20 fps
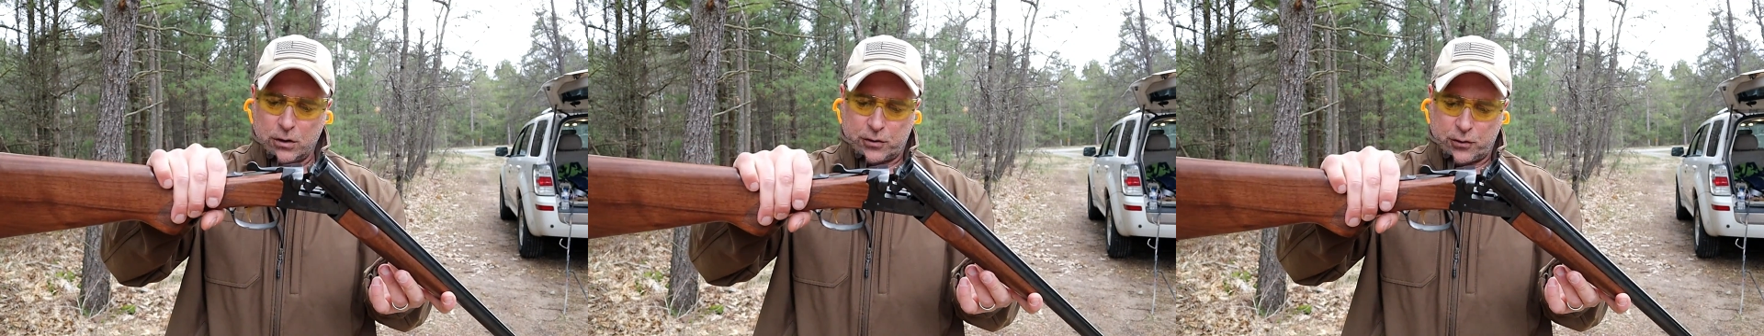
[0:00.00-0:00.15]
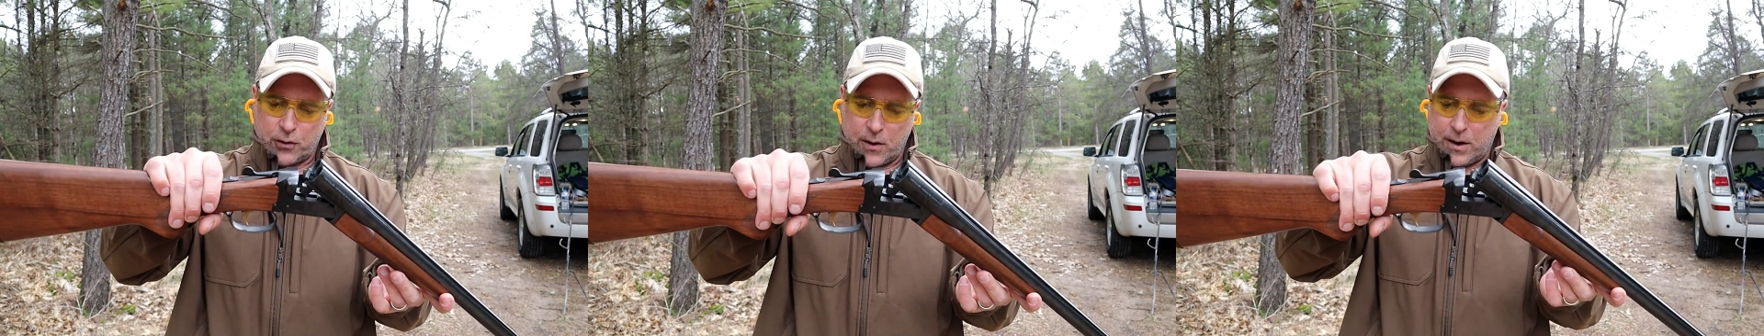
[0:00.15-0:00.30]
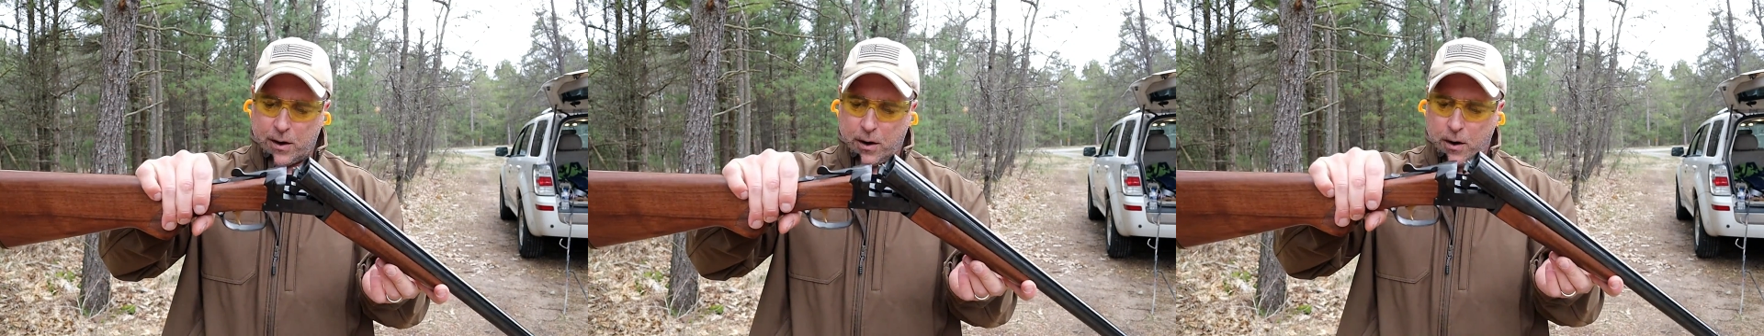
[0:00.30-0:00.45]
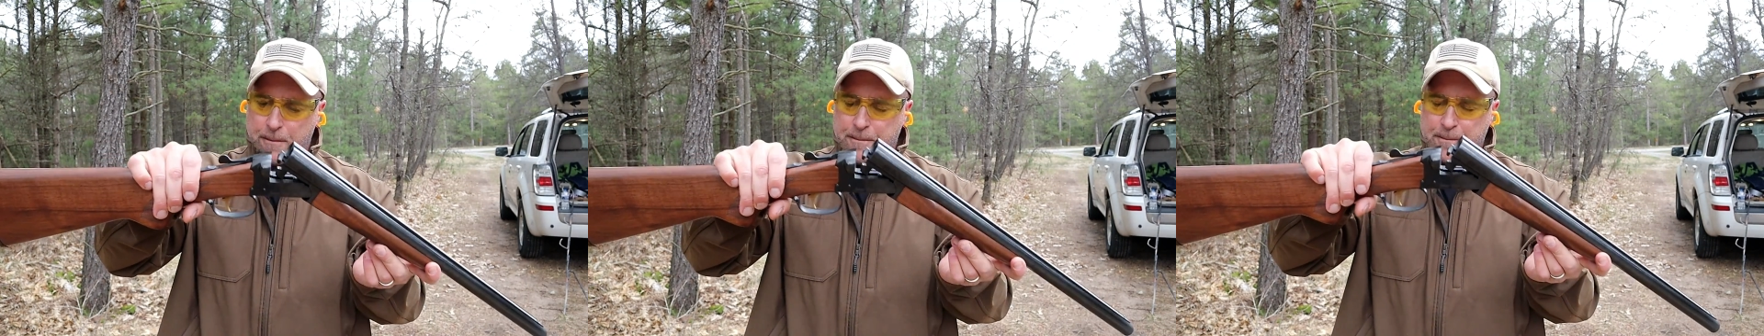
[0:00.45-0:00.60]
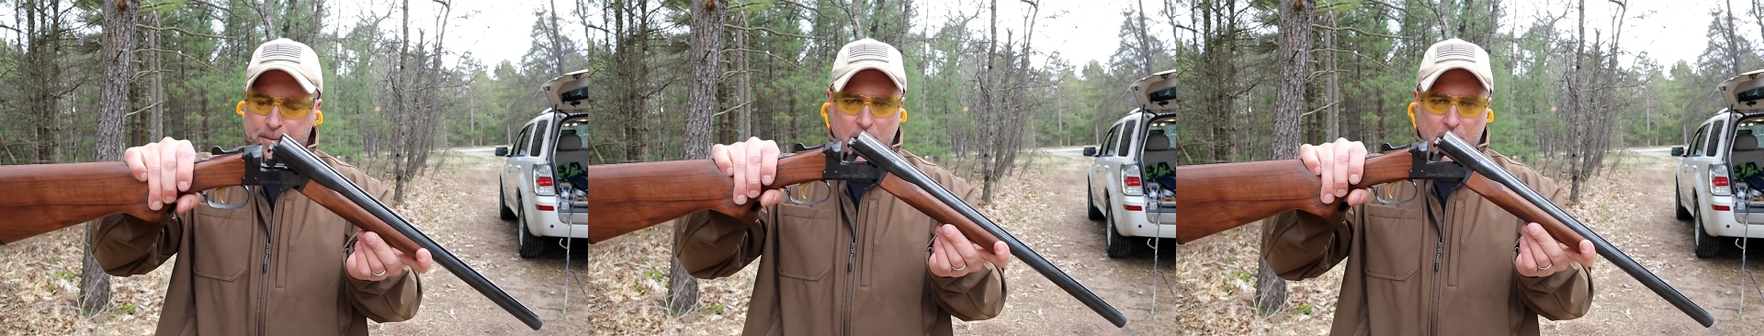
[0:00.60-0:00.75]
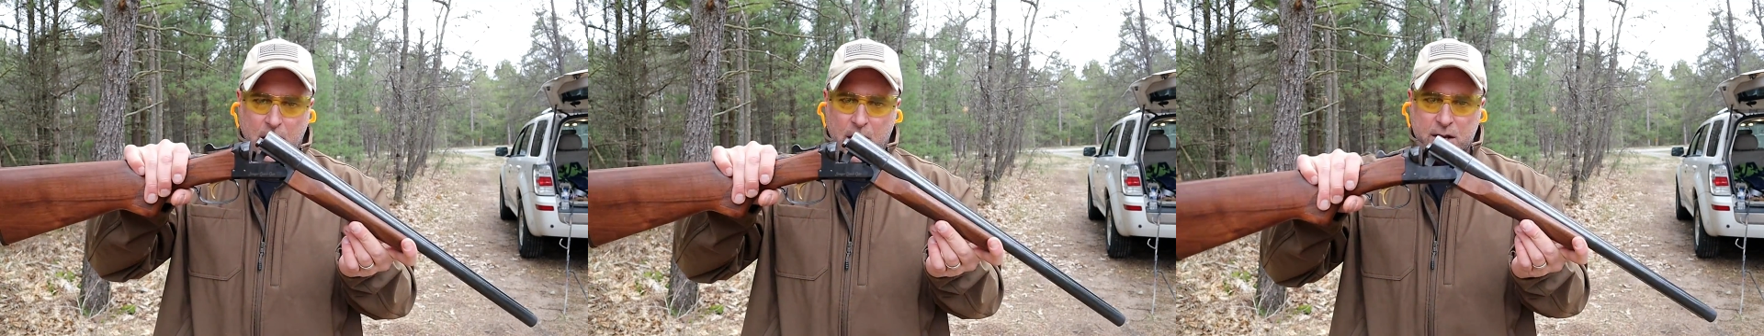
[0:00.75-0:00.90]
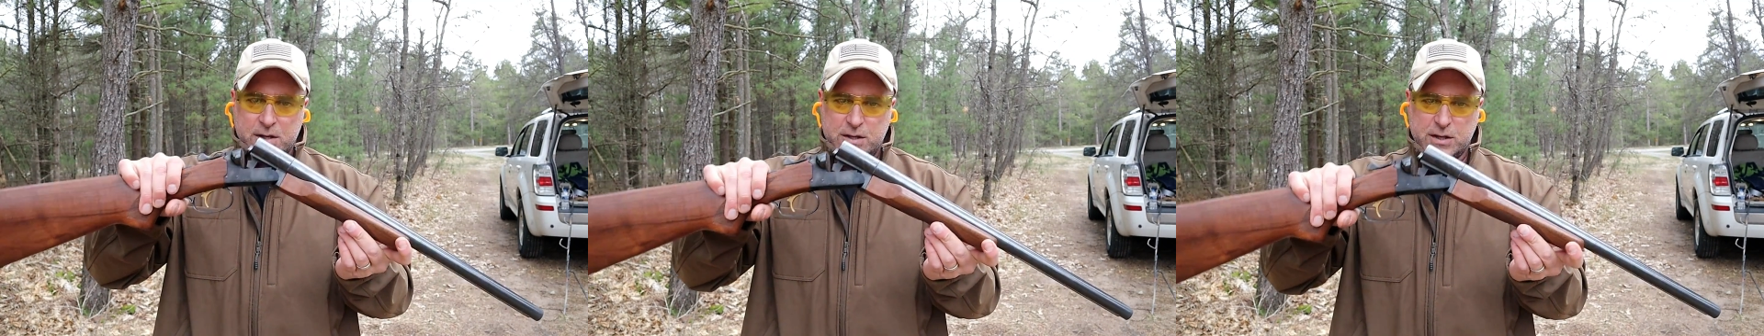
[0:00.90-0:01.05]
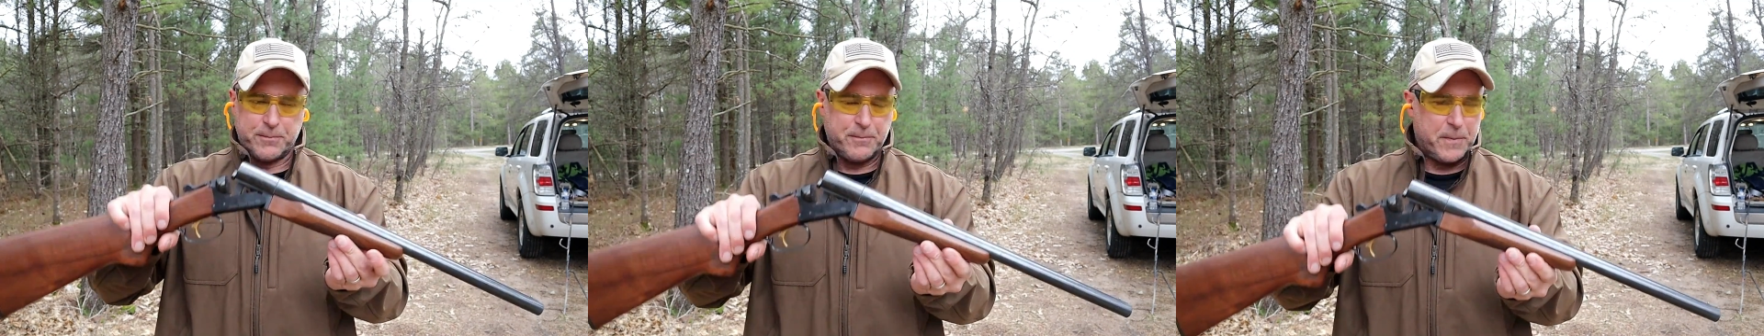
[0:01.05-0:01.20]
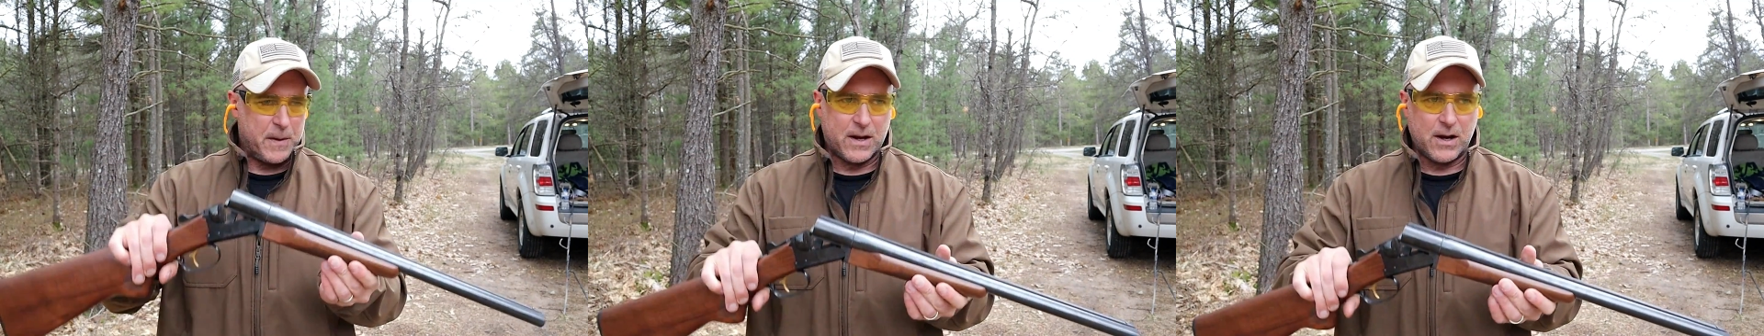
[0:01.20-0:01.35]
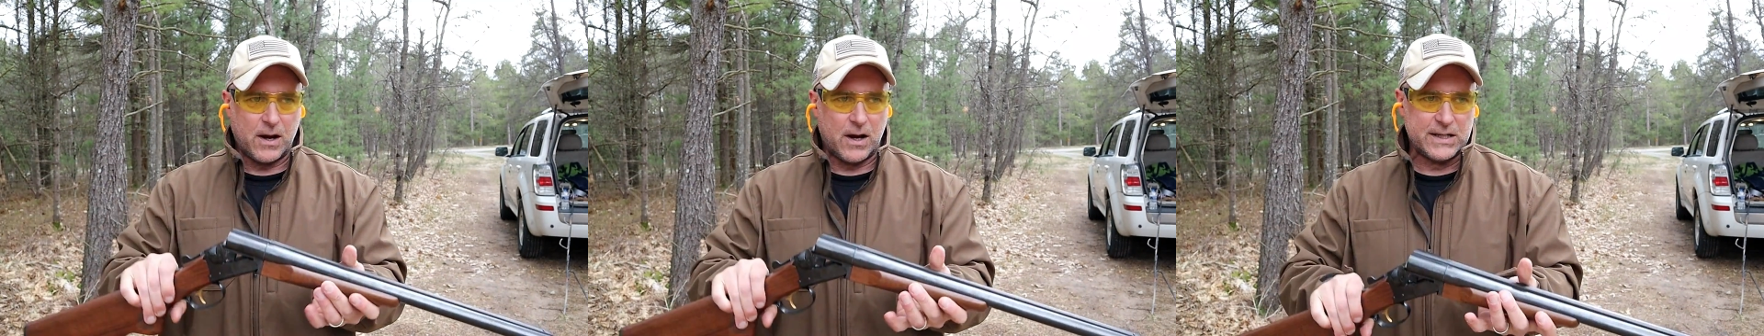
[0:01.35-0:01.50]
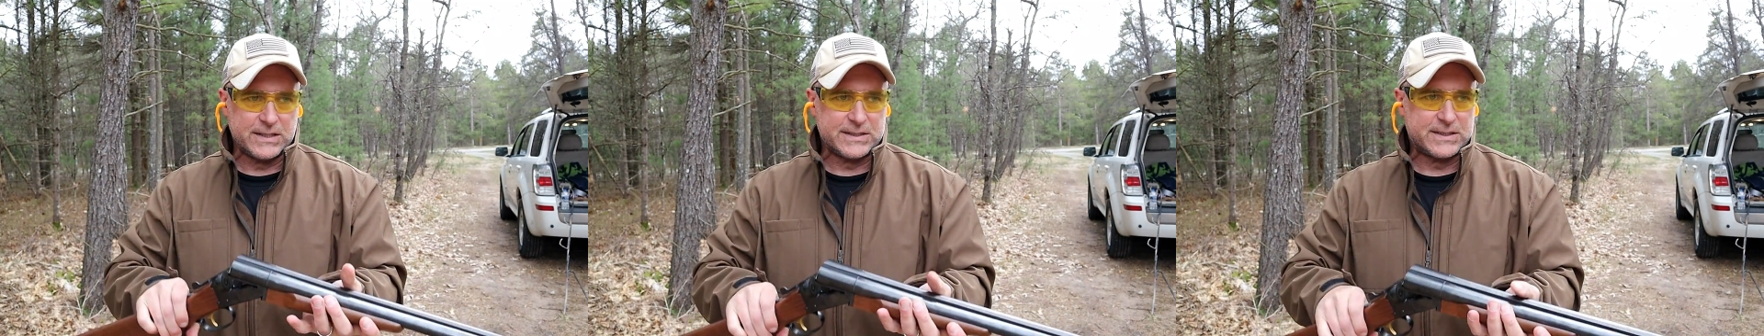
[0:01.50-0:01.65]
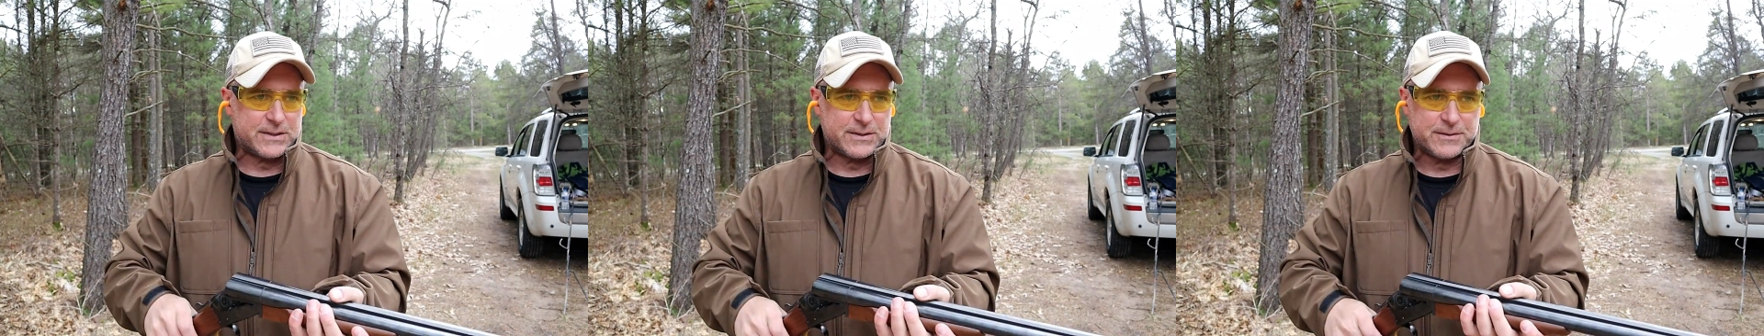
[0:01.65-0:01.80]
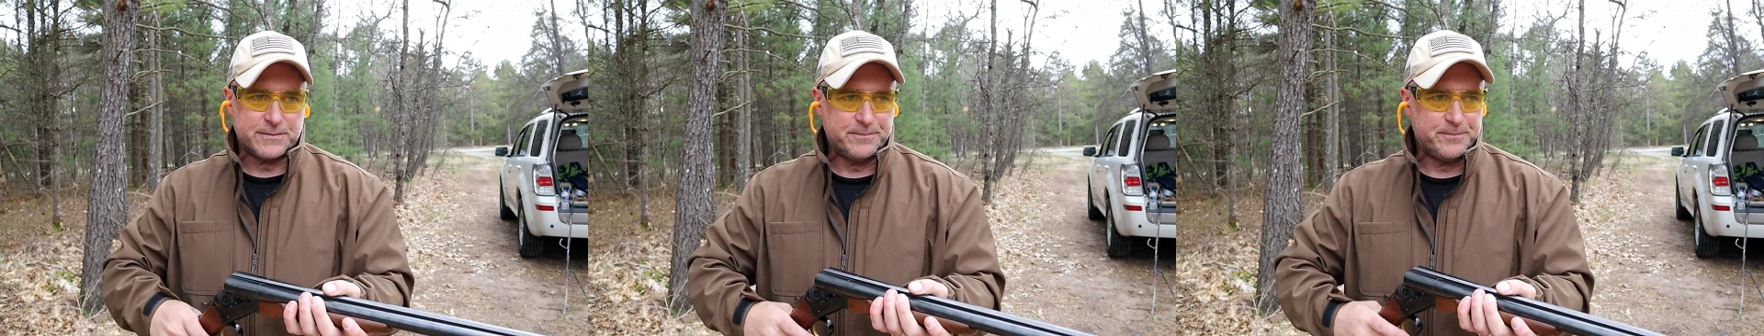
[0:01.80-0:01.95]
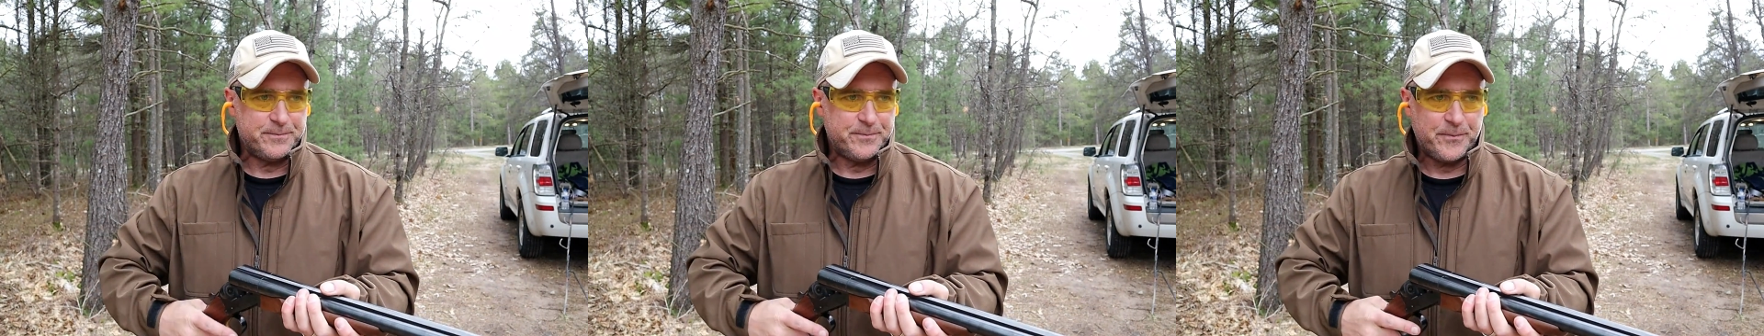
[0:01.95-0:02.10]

trigger just because